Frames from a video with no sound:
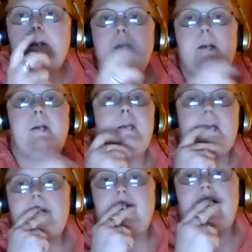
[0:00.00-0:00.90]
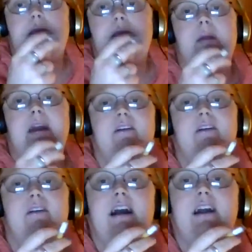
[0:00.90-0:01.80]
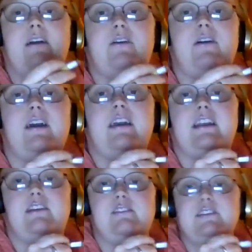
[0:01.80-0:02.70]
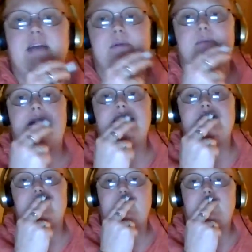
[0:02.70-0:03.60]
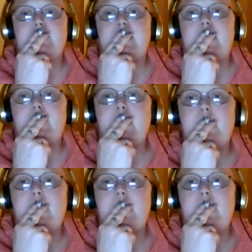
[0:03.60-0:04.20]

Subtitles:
Oh, hey, Michael Gongora, can you type a message one more time?